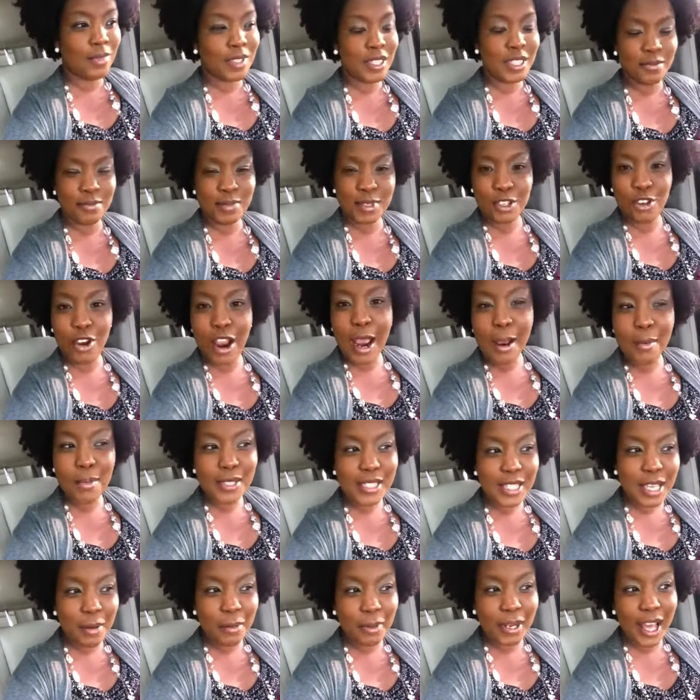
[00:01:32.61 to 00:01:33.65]

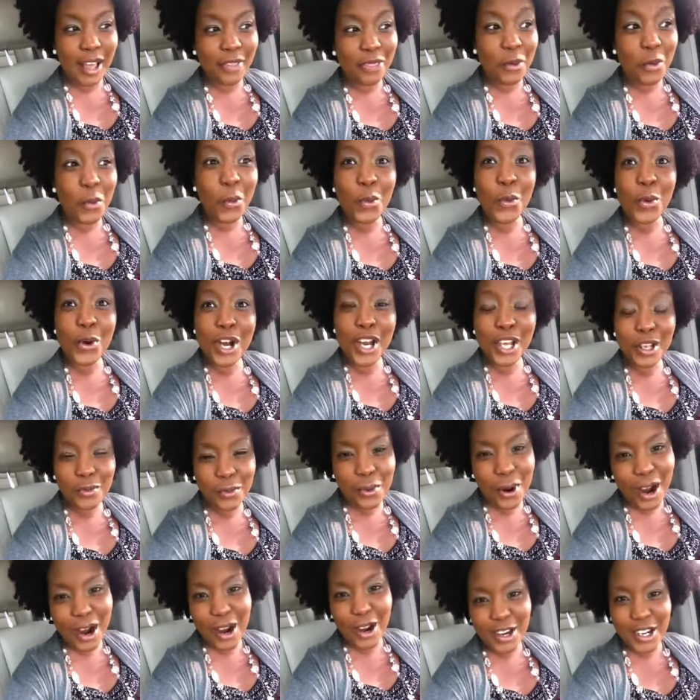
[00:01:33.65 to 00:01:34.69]
subscribers coming out the
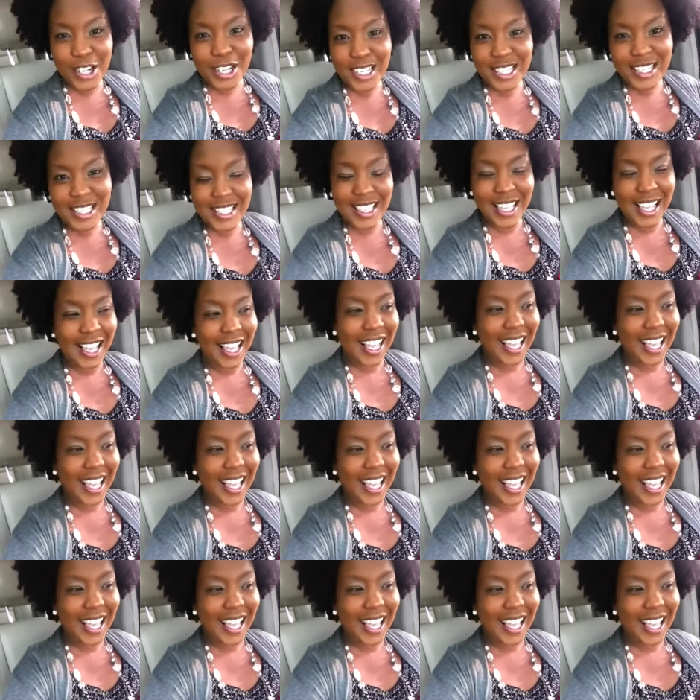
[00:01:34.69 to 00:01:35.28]
woodworks.